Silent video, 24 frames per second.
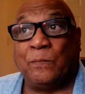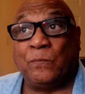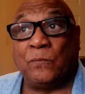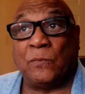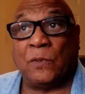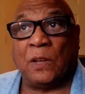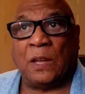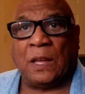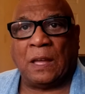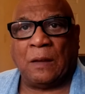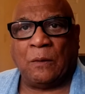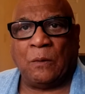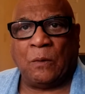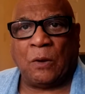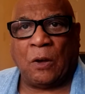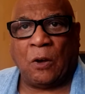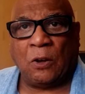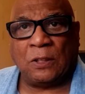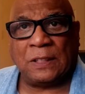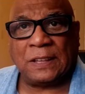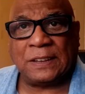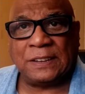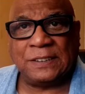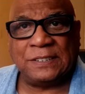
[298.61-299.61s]
But
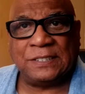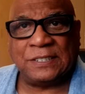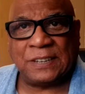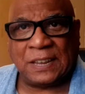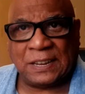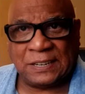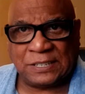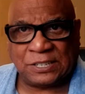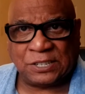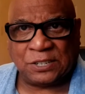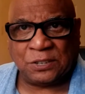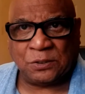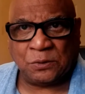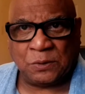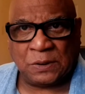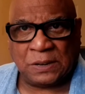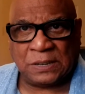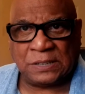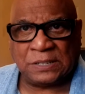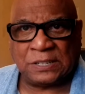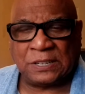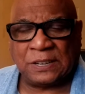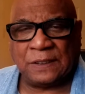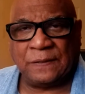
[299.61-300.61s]
all I can say to you
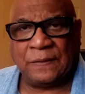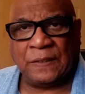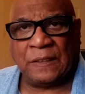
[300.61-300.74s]
is,